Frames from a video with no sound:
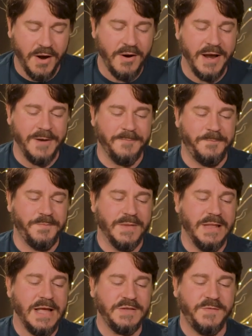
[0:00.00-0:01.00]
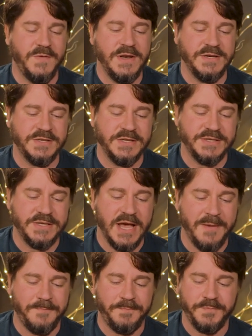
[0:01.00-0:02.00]
All right, let's finish this
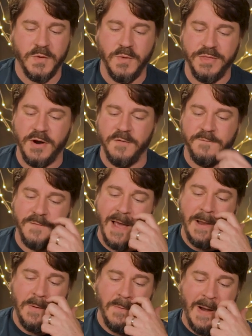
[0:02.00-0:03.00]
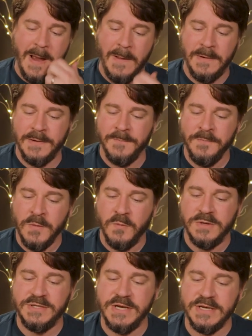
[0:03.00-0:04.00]
up with our final round,
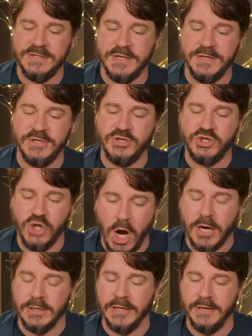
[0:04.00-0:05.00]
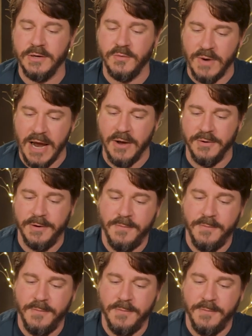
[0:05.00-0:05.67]
which is the chocolate round.